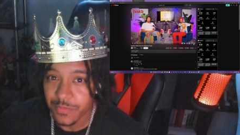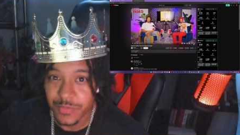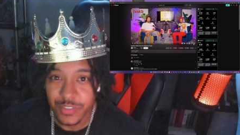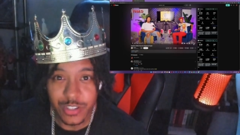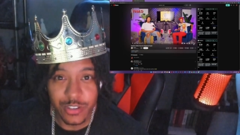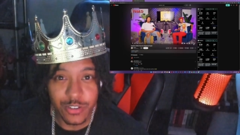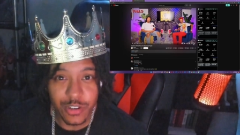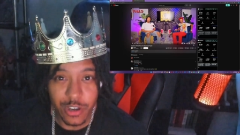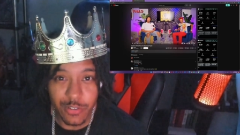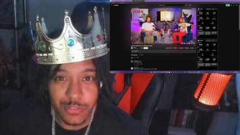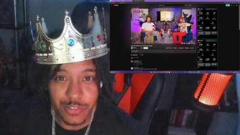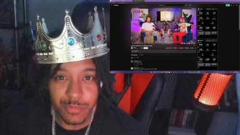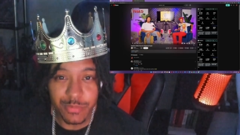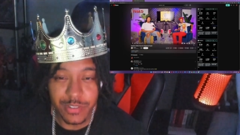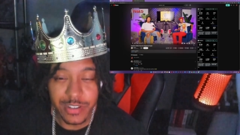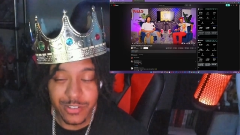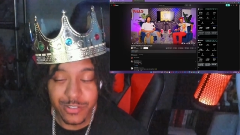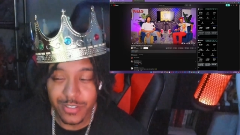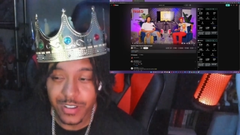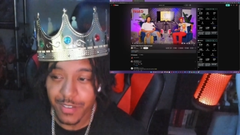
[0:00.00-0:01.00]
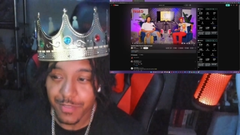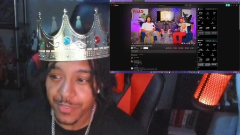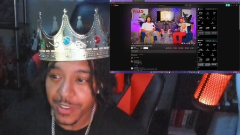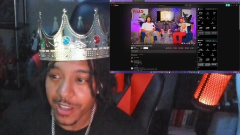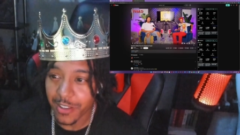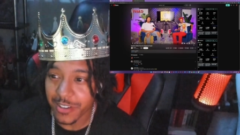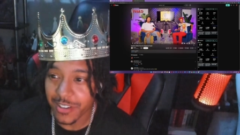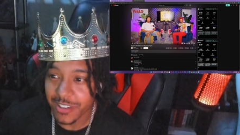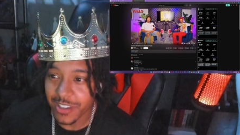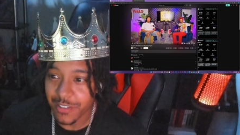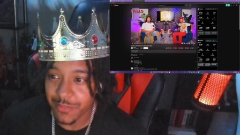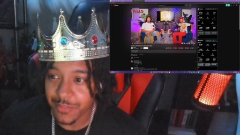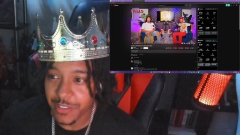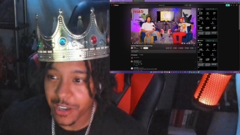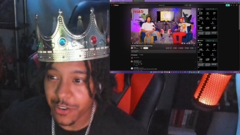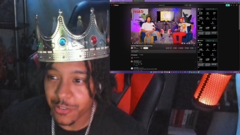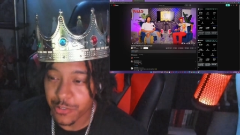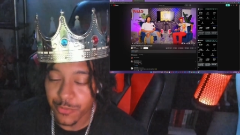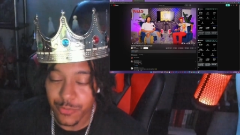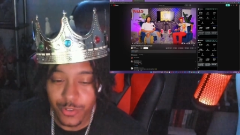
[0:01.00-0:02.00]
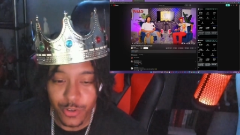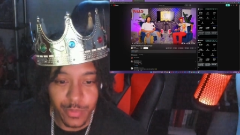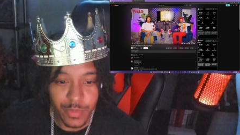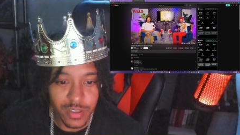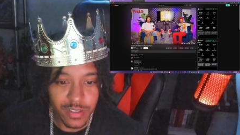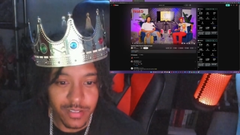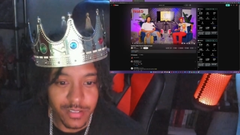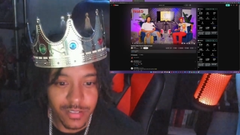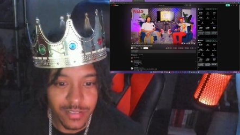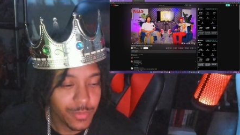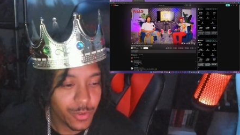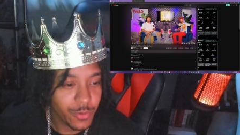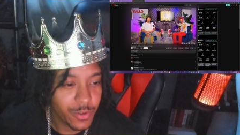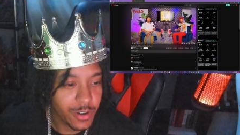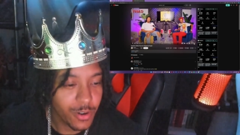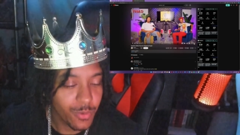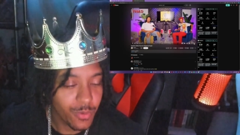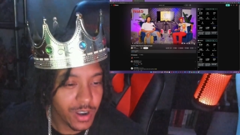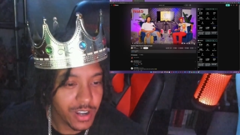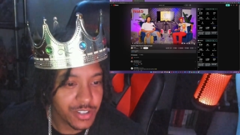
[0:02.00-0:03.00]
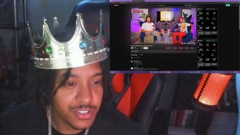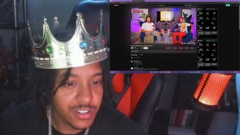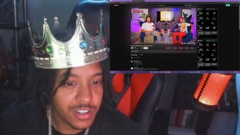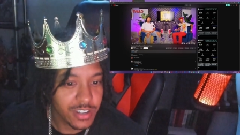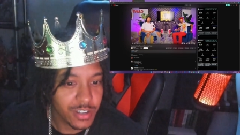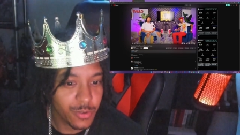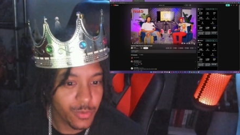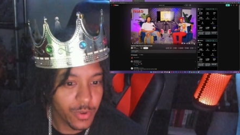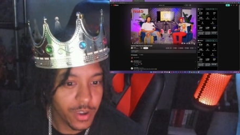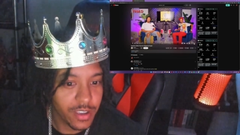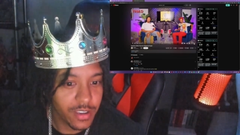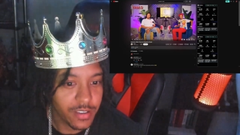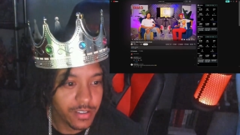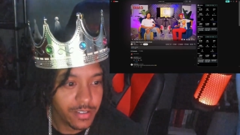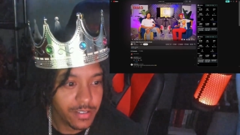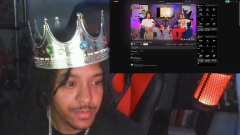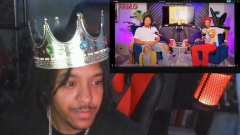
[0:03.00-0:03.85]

So, you know, if some things are left out, they left out, you feel me? But we don't watch it anyway.